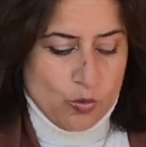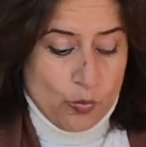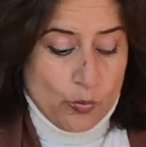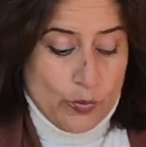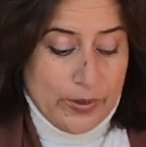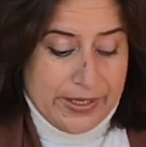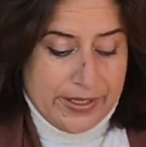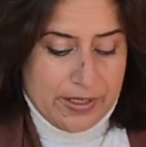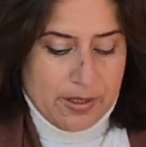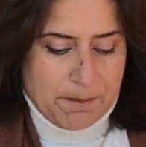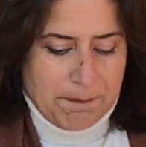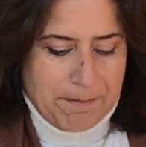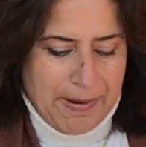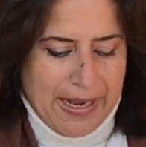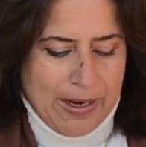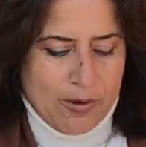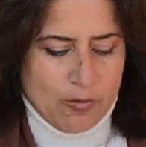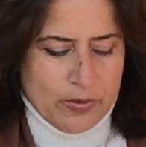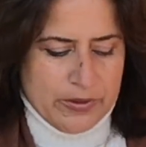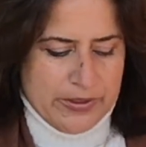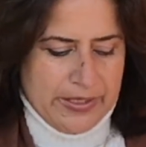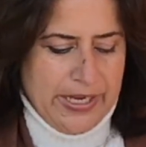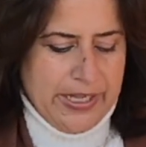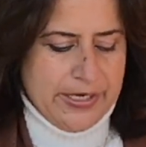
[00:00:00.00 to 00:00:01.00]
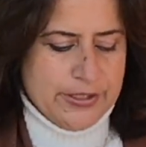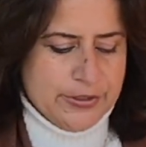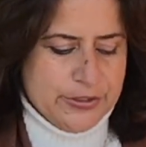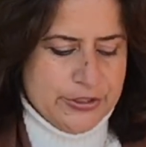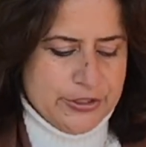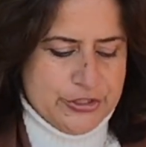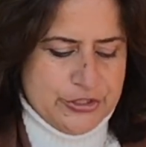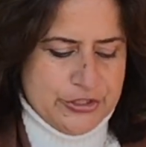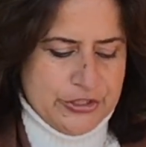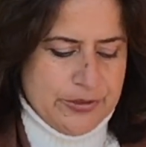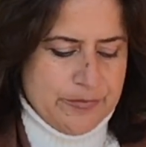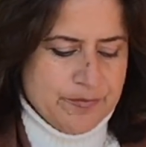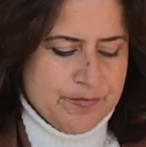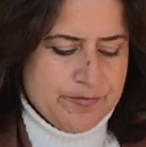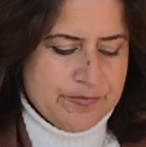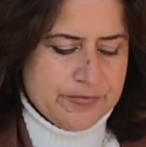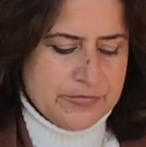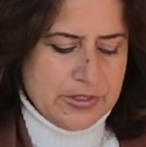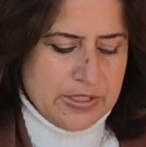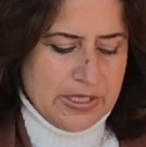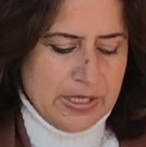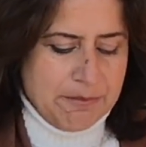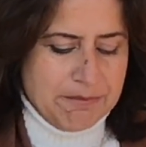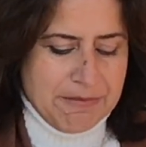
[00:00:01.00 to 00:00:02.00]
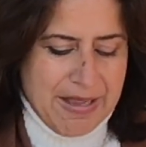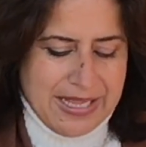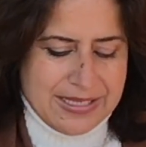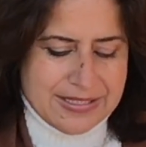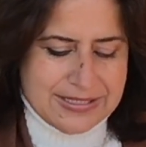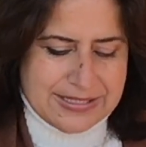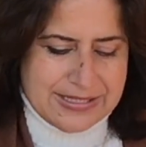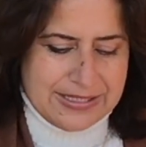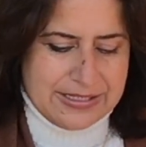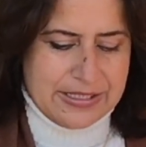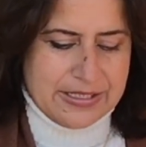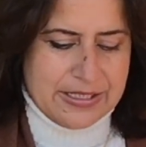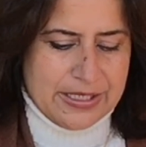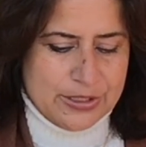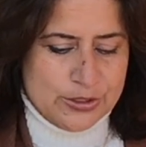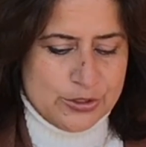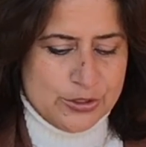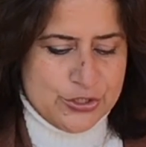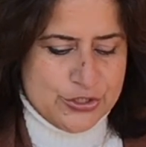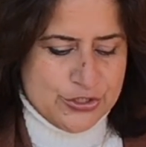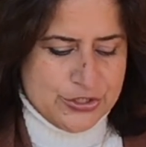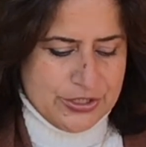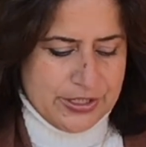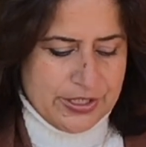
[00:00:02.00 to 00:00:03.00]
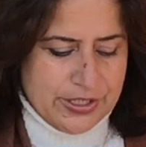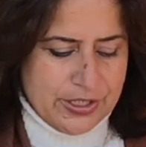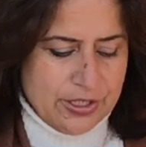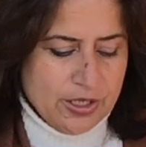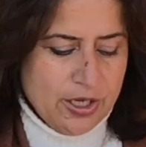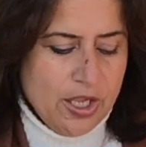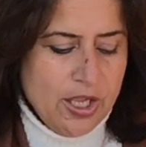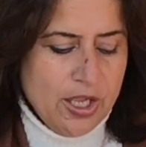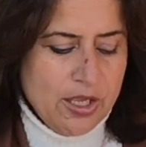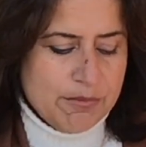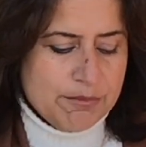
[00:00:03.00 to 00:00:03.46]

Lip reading: willpower energy. Okay, masculine energy here.